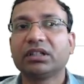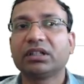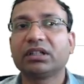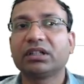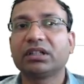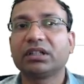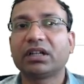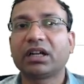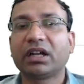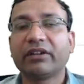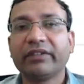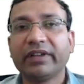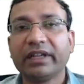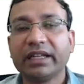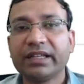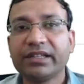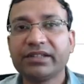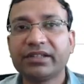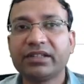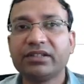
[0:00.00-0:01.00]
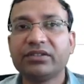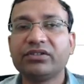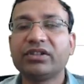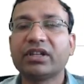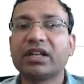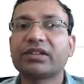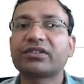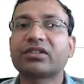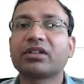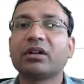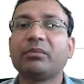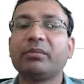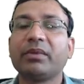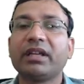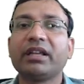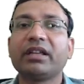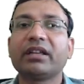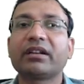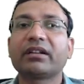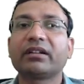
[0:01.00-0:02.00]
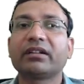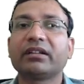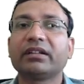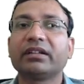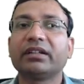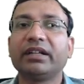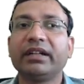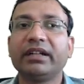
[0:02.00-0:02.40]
Havelis in Jaisalmer,